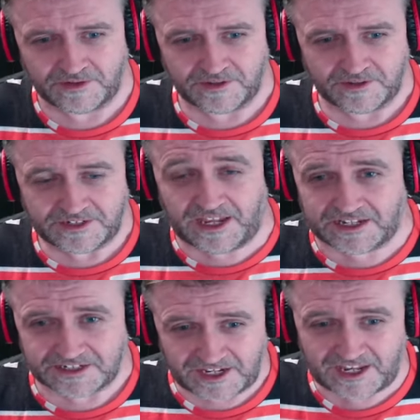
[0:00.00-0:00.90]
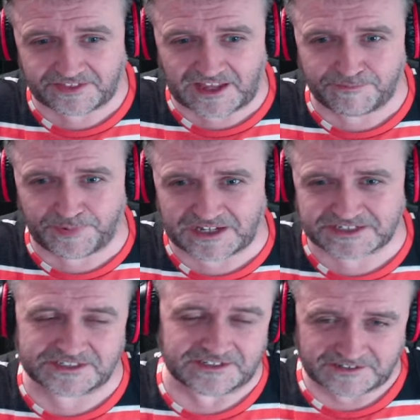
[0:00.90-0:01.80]
Yeah, hit that
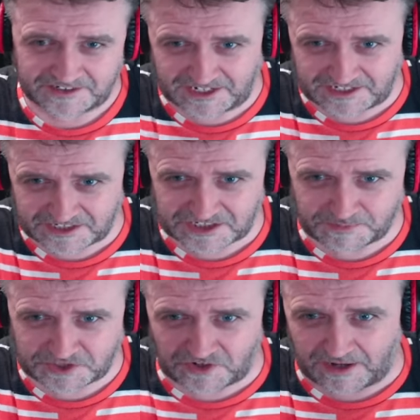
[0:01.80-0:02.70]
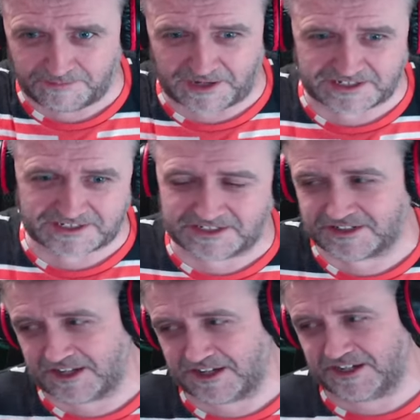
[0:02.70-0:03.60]
button. Hit the subscribe button.
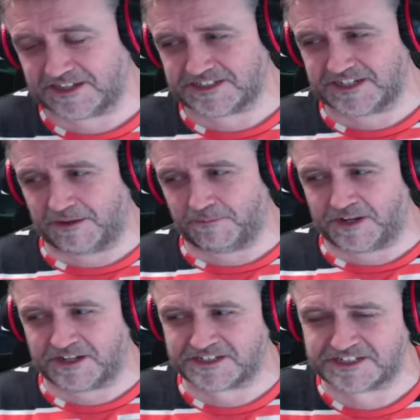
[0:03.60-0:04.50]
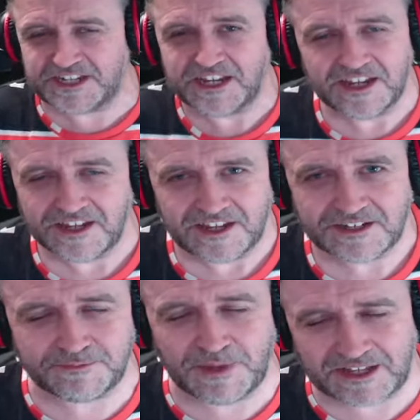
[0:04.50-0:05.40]
There he has, the eminence
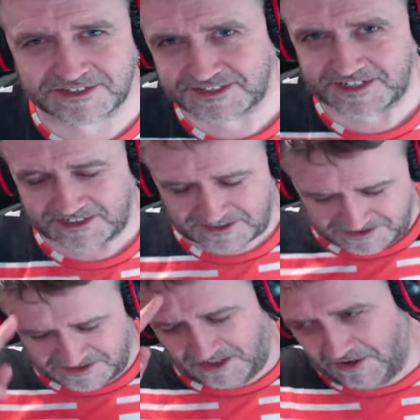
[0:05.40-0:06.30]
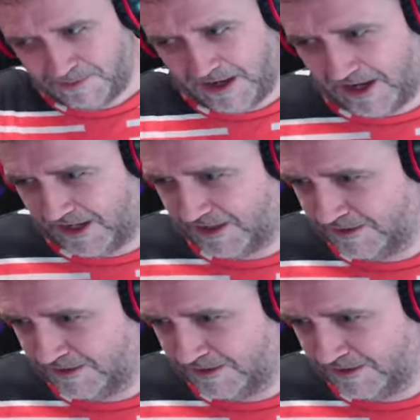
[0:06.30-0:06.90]
demands it. Cheery bye.